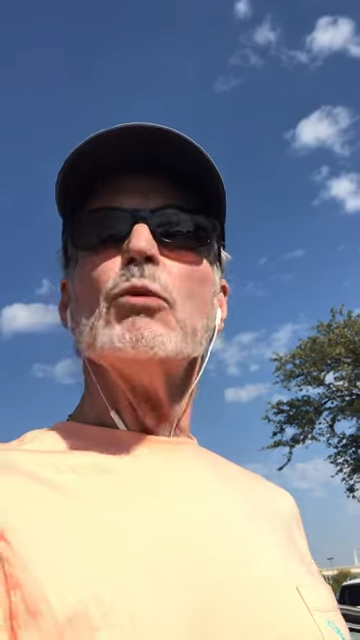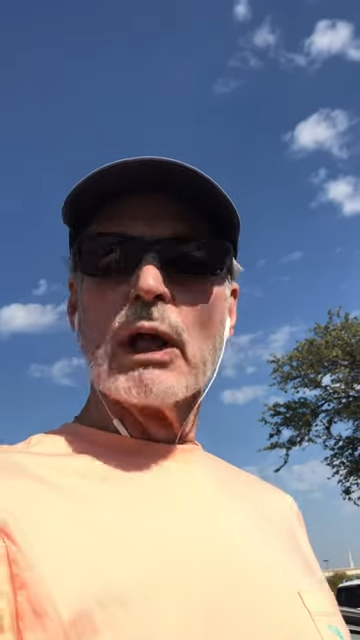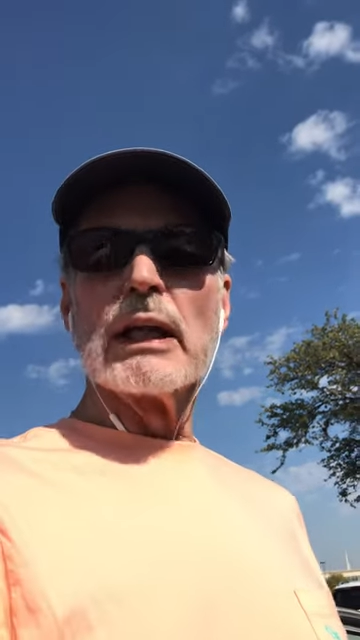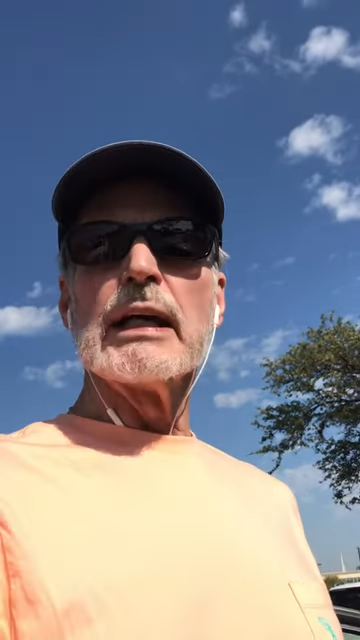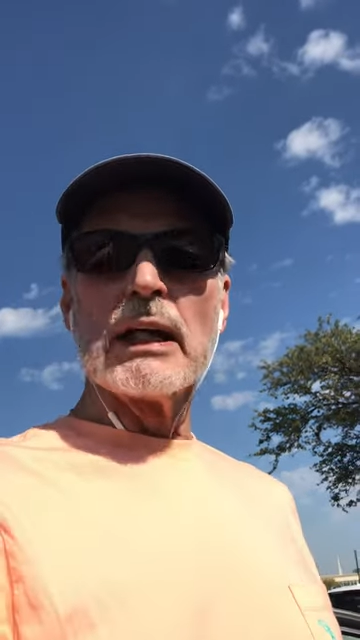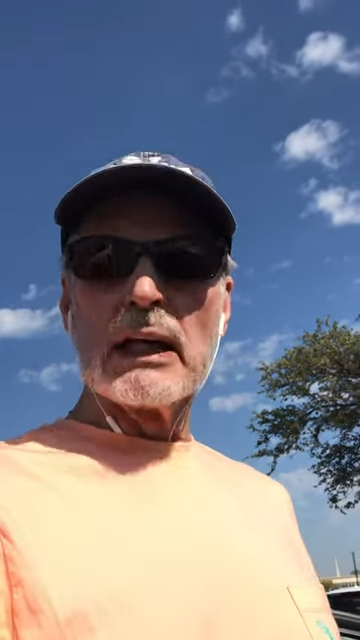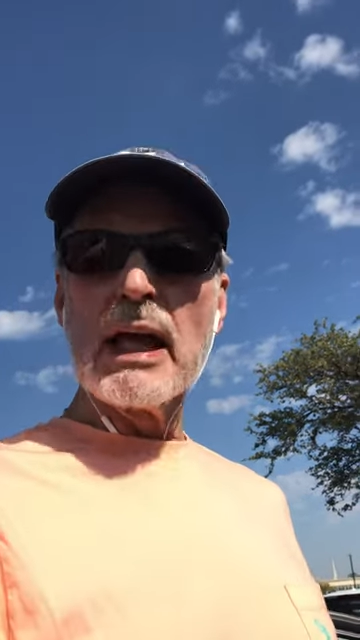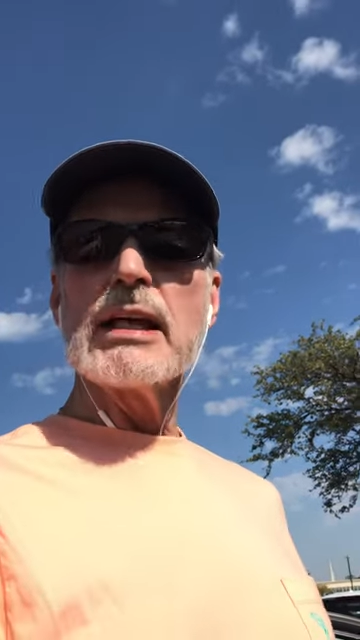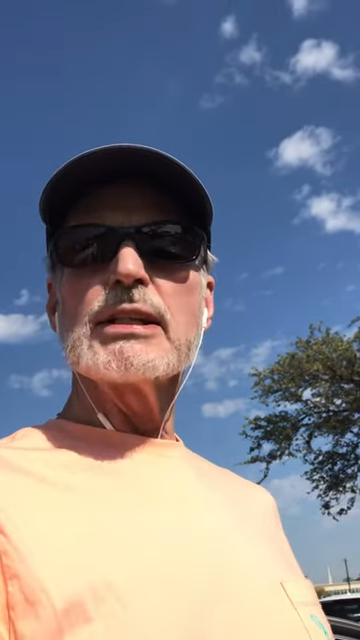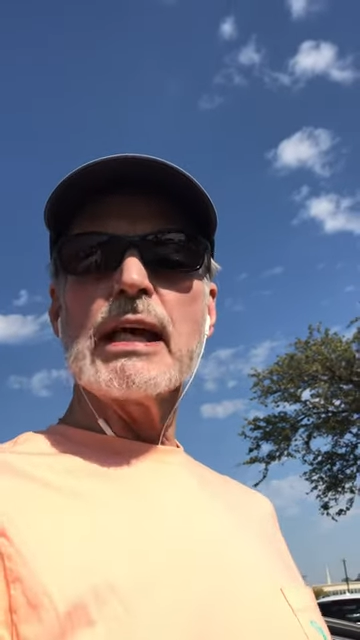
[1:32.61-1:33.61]
really in a
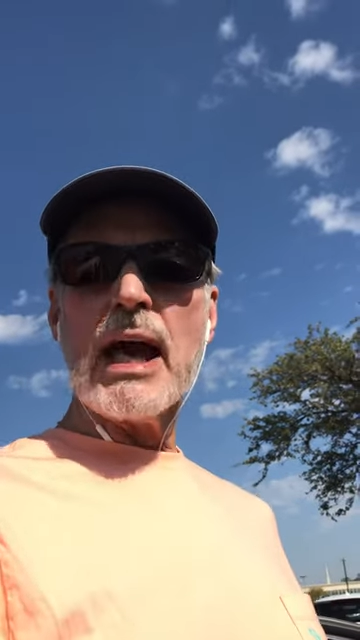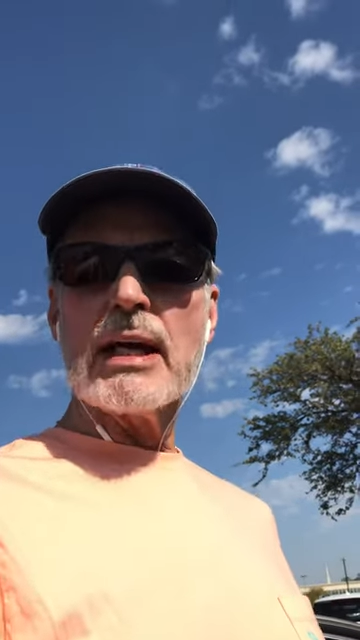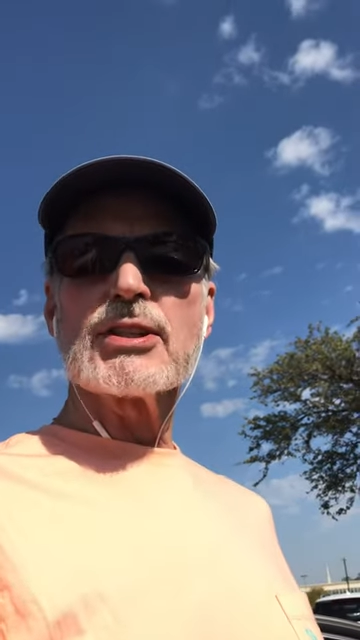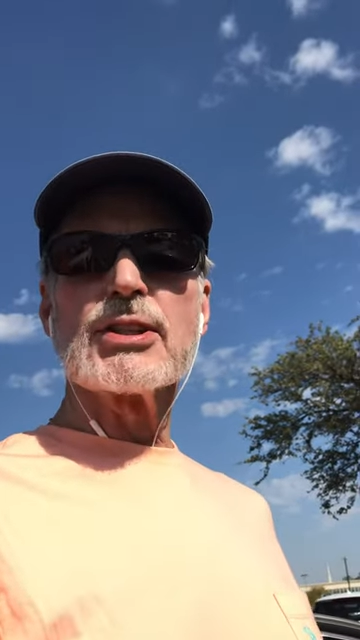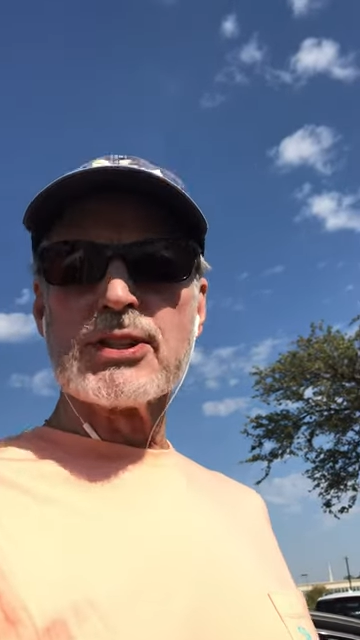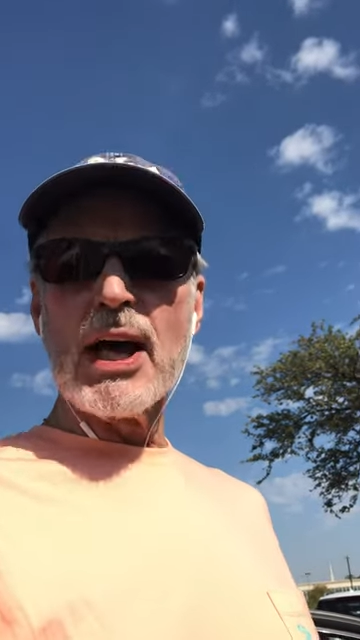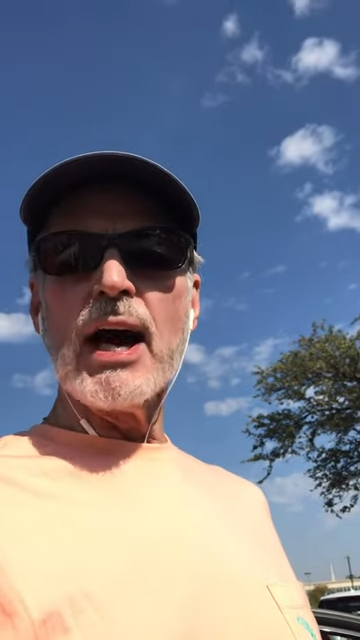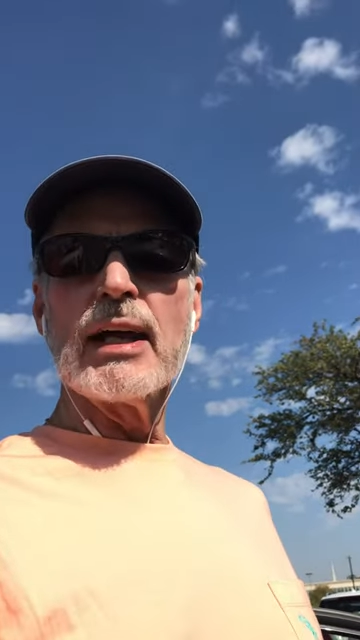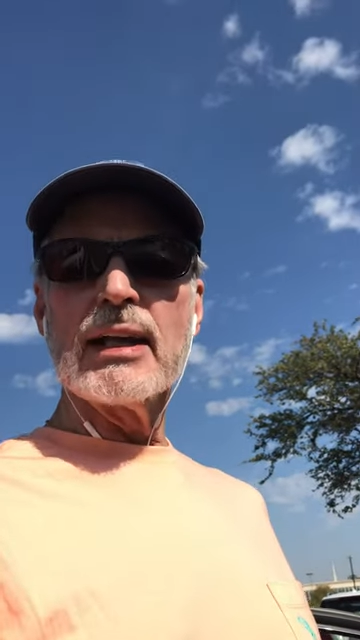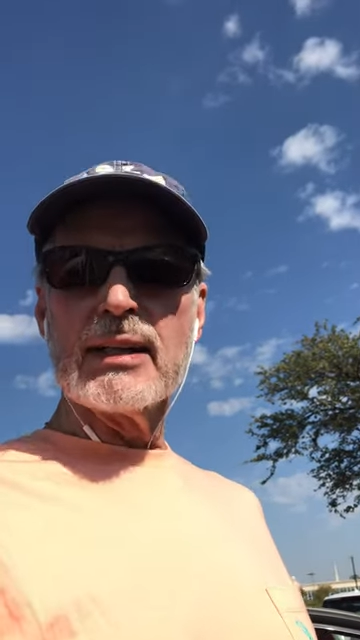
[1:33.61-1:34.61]
lazy ass
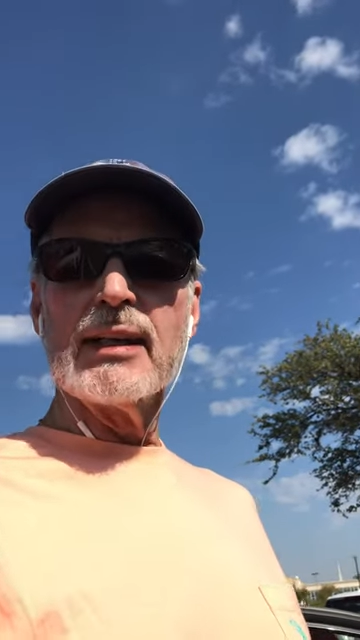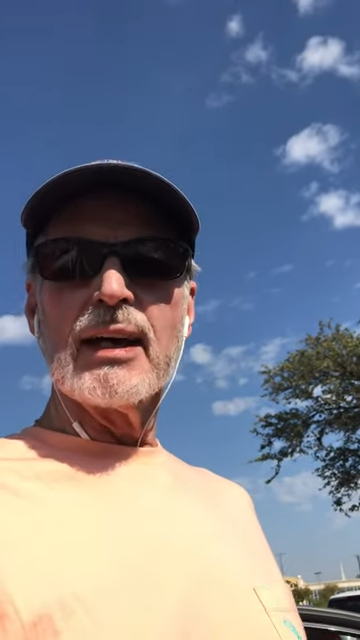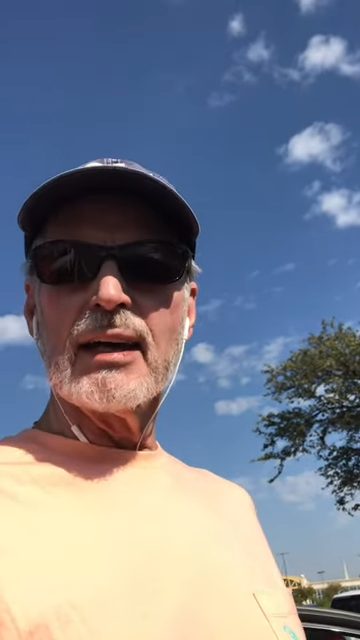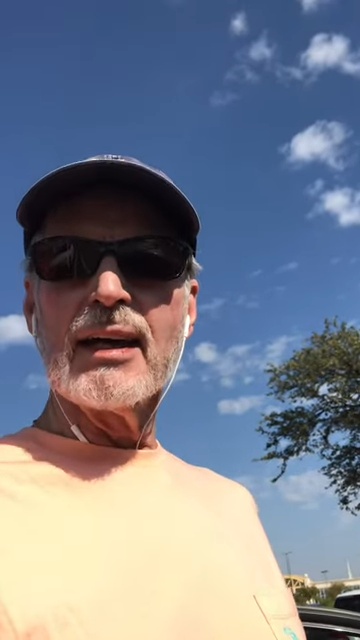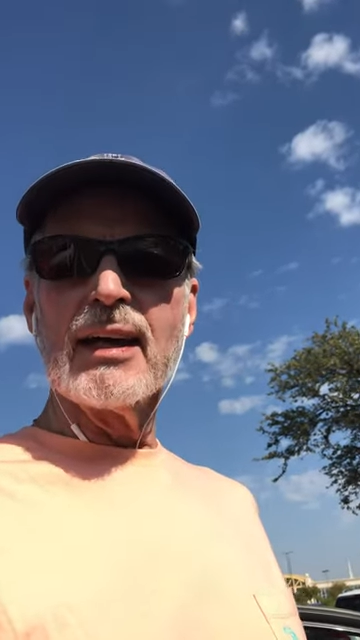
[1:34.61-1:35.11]
society today.